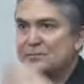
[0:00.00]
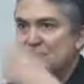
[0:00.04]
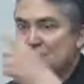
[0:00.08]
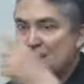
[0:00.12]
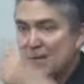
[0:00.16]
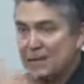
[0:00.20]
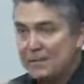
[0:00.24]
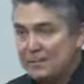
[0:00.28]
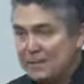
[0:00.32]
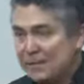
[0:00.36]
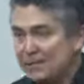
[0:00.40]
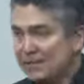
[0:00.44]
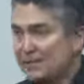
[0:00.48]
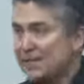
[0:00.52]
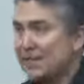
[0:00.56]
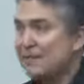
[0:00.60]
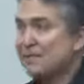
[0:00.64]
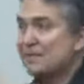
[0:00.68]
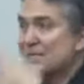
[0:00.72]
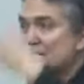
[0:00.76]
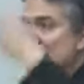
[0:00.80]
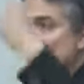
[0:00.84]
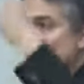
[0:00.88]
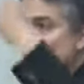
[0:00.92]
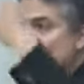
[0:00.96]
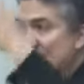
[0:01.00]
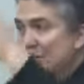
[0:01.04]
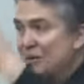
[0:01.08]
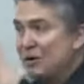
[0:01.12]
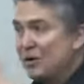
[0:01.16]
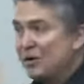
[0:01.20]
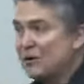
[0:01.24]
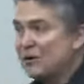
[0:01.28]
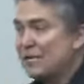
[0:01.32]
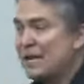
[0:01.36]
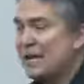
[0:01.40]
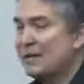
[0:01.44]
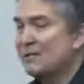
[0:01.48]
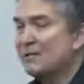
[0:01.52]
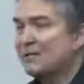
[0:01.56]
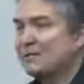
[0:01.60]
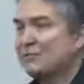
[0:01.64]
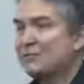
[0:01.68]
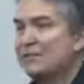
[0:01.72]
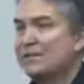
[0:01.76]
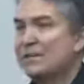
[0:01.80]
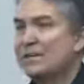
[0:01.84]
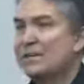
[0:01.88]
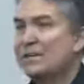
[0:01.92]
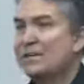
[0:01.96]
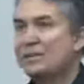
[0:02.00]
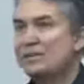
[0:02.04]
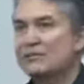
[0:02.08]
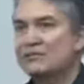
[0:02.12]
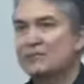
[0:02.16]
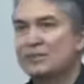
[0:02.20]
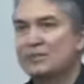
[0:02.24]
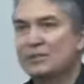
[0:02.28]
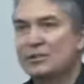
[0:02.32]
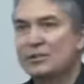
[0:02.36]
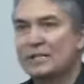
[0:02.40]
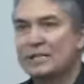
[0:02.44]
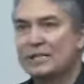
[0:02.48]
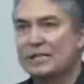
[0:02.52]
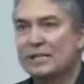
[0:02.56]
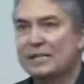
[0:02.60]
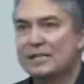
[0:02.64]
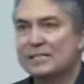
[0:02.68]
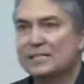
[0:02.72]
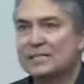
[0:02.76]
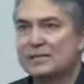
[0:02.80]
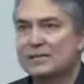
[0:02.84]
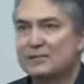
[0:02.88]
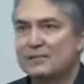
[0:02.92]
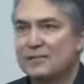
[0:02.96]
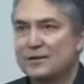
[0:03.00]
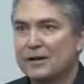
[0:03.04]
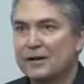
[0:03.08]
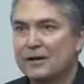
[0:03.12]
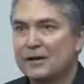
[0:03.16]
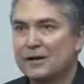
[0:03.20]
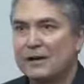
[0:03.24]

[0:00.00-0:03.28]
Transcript: We've done a bit of clever stuff. We've gone down through the list of